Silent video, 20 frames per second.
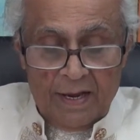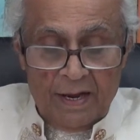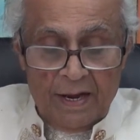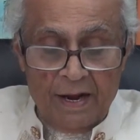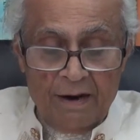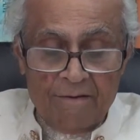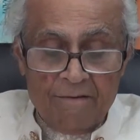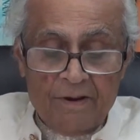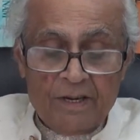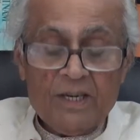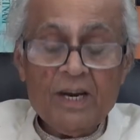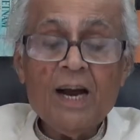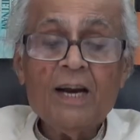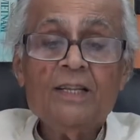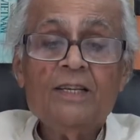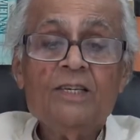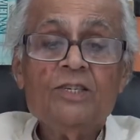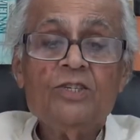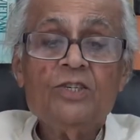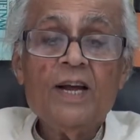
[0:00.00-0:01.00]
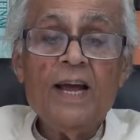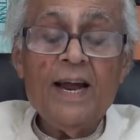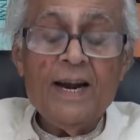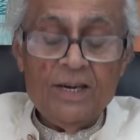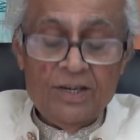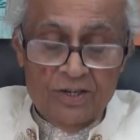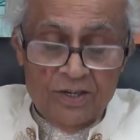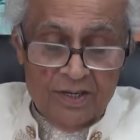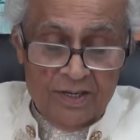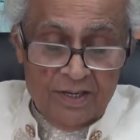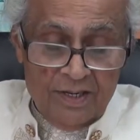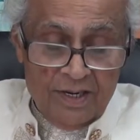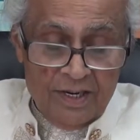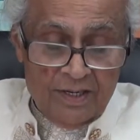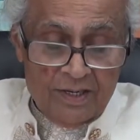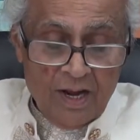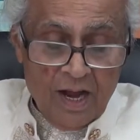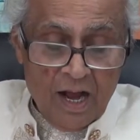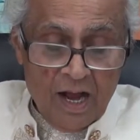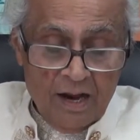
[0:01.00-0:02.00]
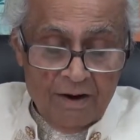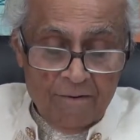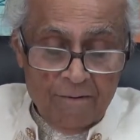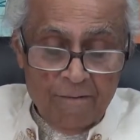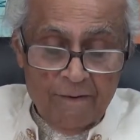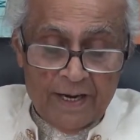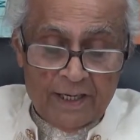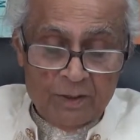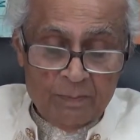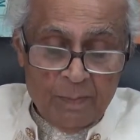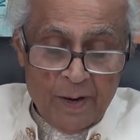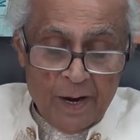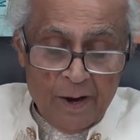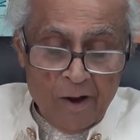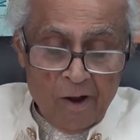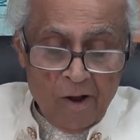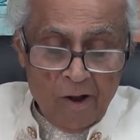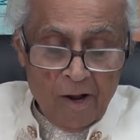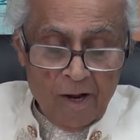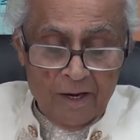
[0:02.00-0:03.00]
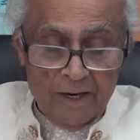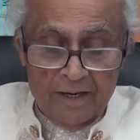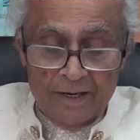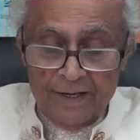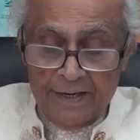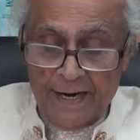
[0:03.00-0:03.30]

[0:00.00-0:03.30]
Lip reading: And which are these states? These are West Bengal,